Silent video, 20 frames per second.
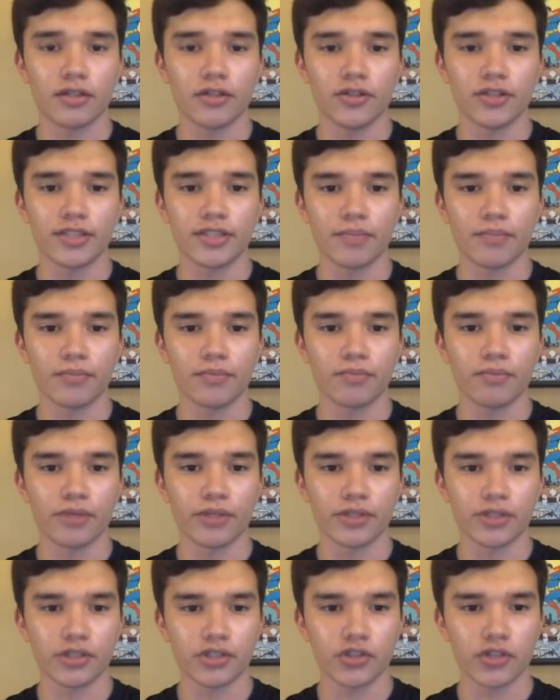you can see it
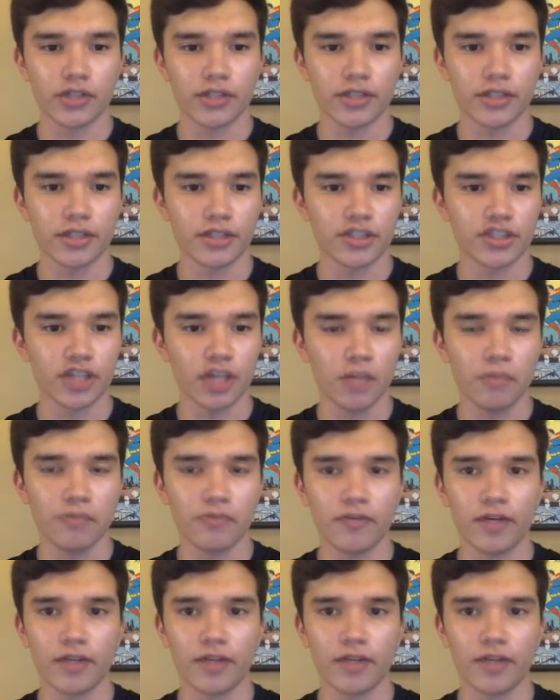brings us straight to the Shopify